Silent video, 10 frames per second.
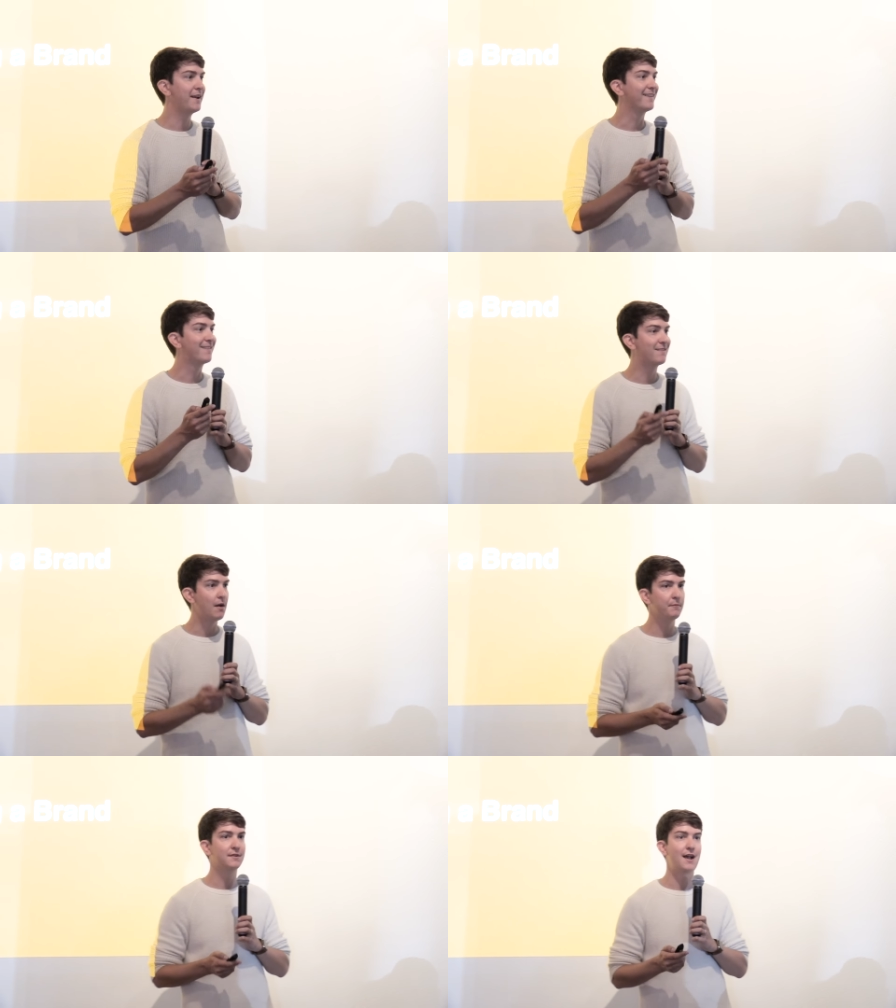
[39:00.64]
spending
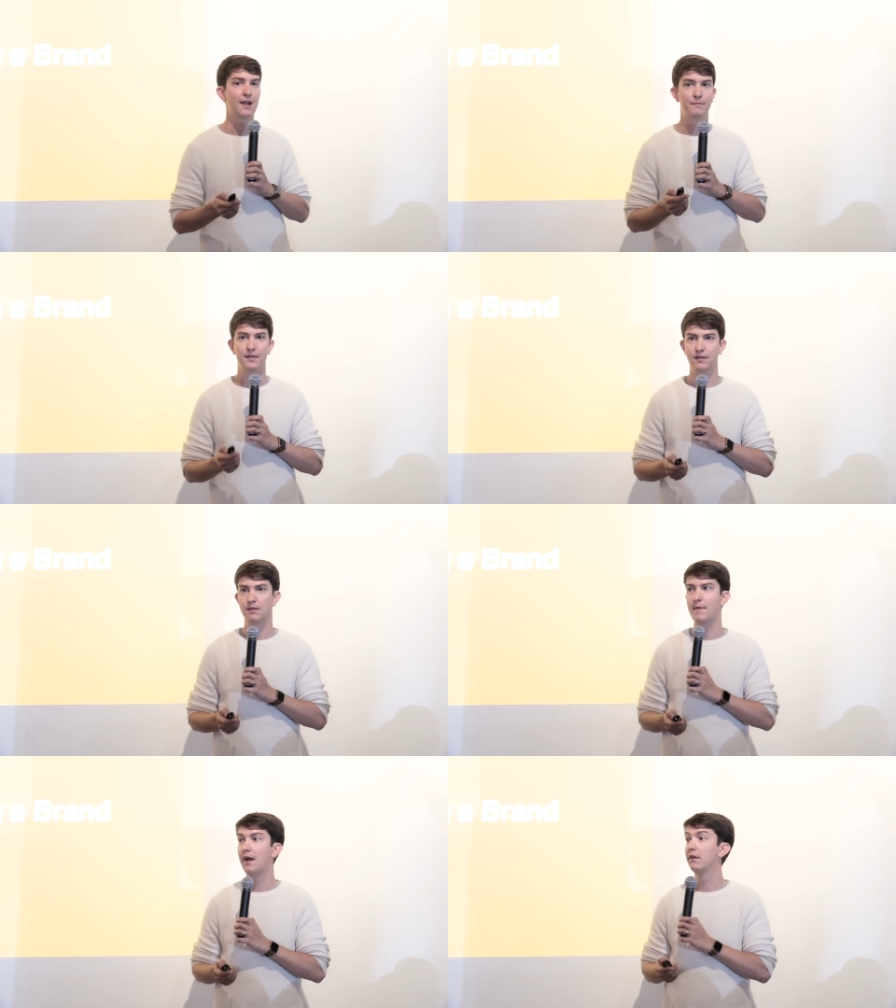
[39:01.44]
some time
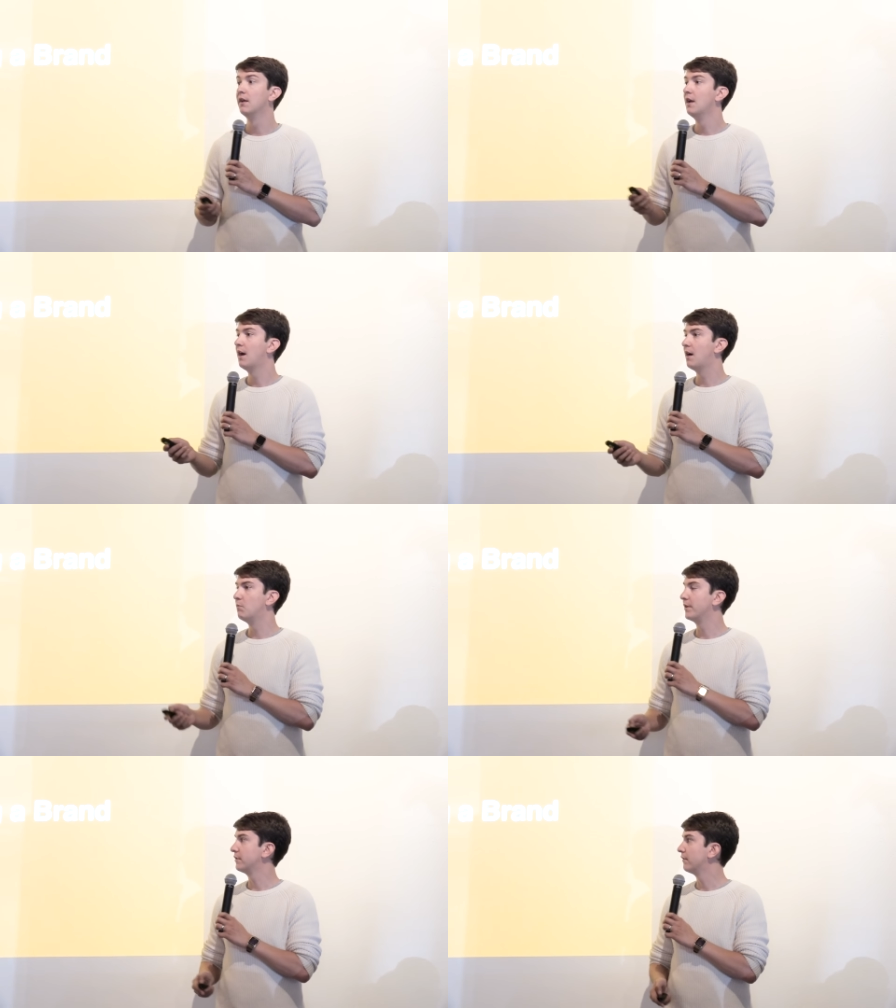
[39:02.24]
thinking about
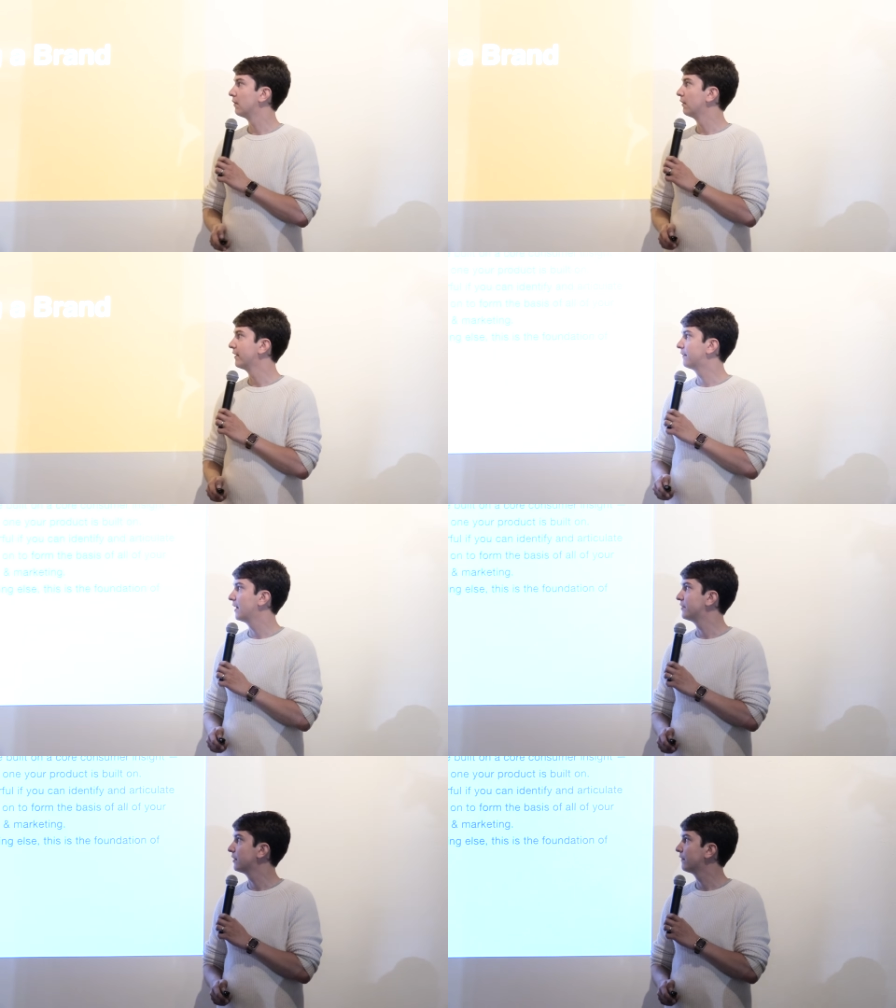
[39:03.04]
when you're in the early
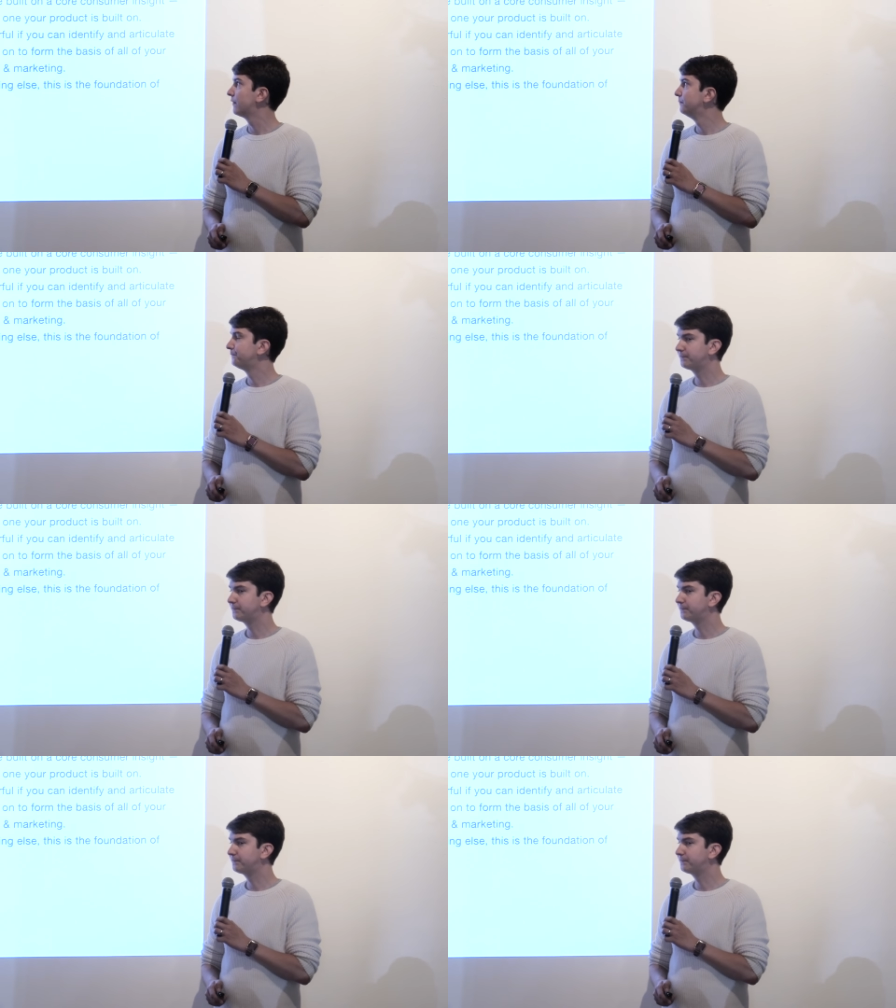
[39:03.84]
stages.